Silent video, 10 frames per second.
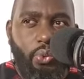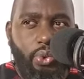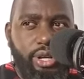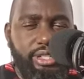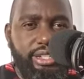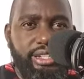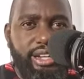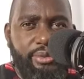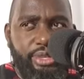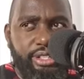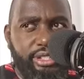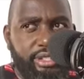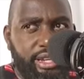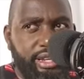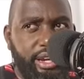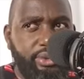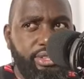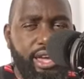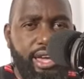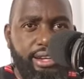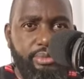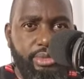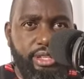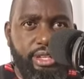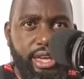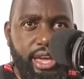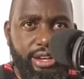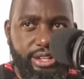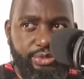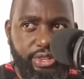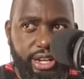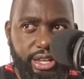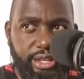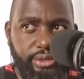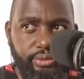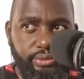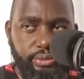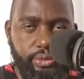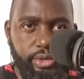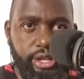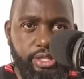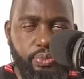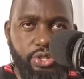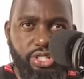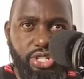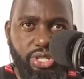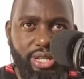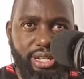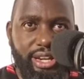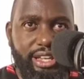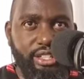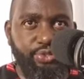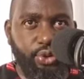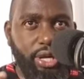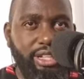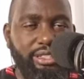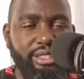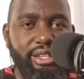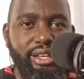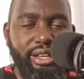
what determines taking out the enemy and revealing his position is focus.